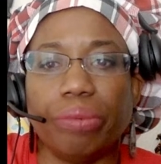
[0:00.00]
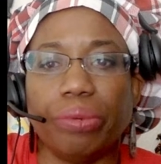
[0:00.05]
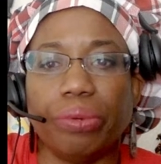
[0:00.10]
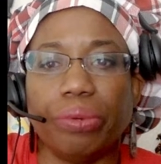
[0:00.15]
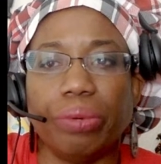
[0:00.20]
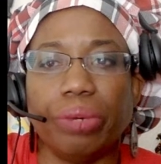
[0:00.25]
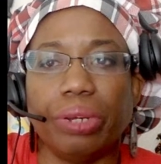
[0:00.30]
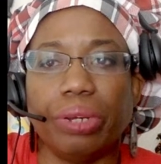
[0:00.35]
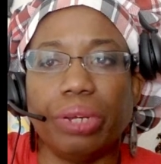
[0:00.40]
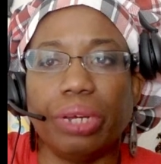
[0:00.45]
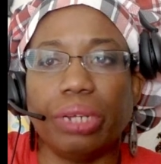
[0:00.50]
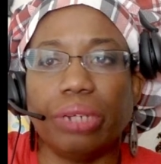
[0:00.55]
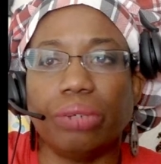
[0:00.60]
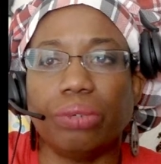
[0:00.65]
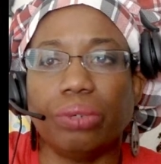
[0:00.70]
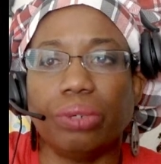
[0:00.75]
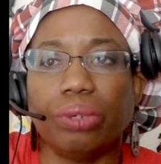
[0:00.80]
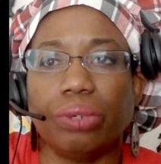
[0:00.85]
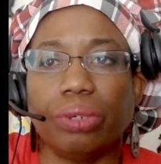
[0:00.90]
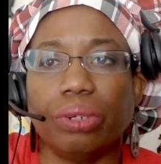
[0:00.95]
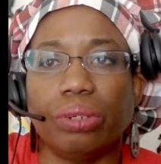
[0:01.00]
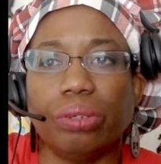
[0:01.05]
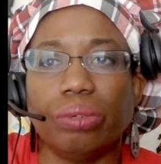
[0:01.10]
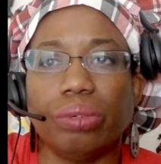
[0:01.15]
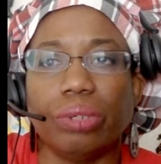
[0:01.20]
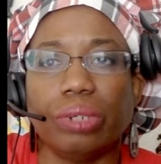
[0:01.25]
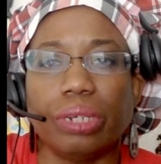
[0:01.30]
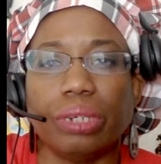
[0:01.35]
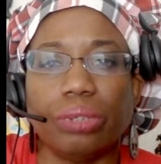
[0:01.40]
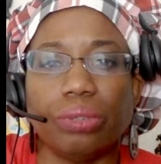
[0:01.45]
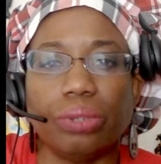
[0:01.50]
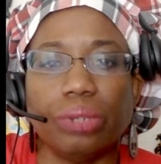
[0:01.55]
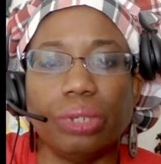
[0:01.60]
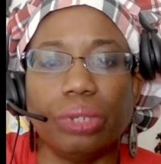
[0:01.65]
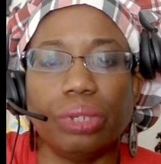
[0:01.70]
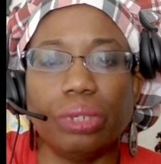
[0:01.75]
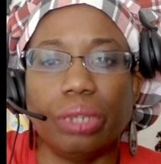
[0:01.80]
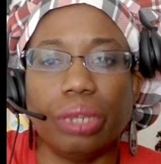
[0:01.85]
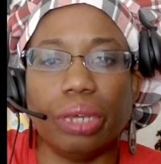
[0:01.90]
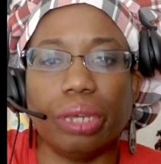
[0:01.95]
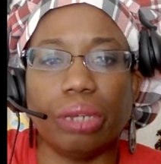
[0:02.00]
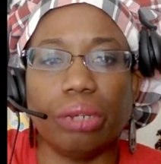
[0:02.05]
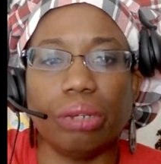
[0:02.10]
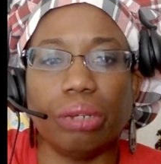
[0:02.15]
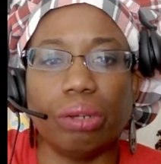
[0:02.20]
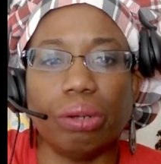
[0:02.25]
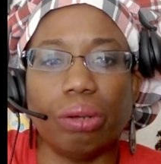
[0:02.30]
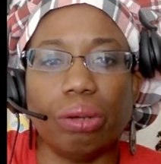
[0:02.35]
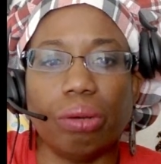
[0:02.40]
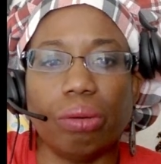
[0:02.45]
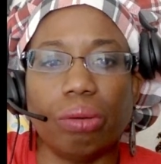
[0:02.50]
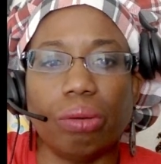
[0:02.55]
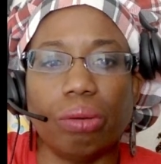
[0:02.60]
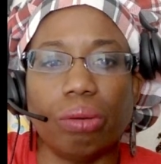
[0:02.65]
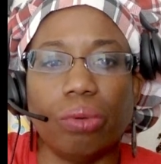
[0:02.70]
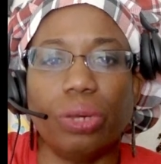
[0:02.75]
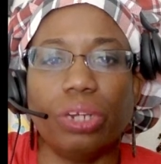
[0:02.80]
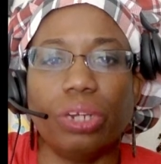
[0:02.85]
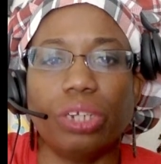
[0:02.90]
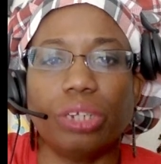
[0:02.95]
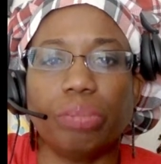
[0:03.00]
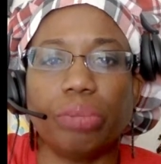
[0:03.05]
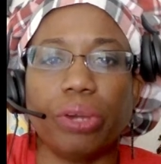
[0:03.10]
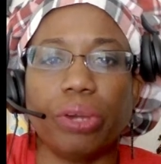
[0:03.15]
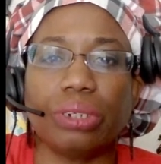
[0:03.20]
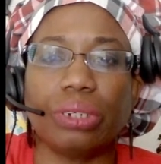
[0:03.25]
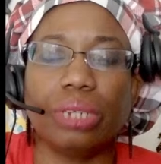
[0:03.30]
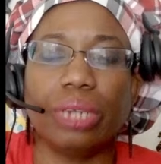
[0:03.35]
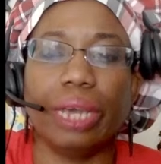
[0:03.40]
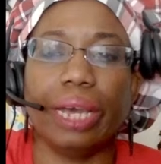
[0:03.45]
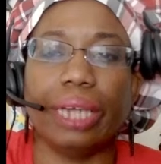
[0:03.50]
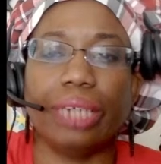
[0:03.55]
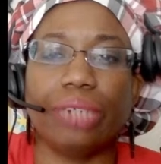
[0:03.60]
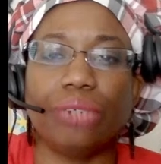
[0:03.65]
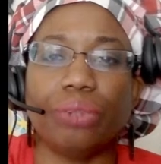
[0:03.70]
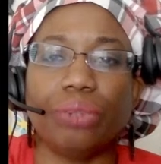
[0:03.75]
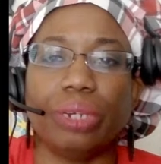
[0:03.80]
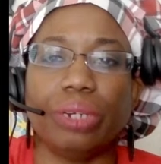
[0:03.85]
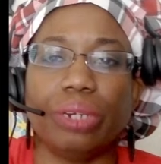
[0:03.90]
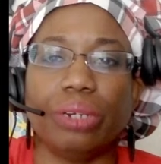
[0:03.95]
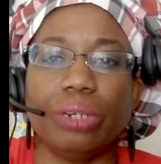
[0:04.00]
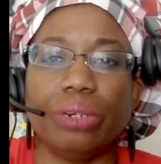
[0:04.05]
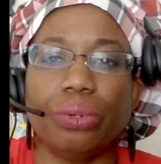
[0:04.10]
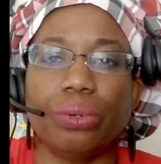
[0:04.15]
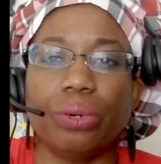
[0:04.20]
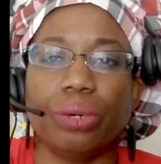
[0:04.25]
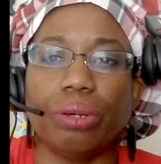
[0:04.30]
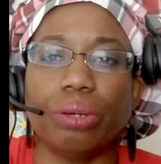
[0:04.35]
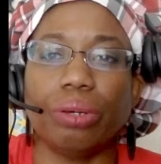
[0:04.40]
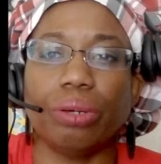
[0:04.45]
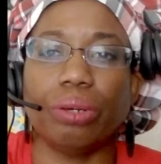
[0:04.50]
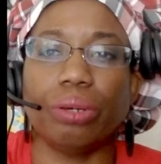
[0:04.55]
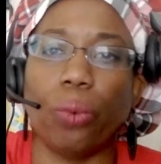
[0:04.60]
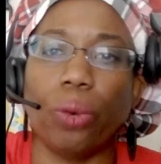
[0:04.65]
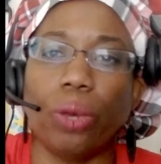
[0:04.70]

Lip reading: drinking that. No. What is partially hydrated oil, and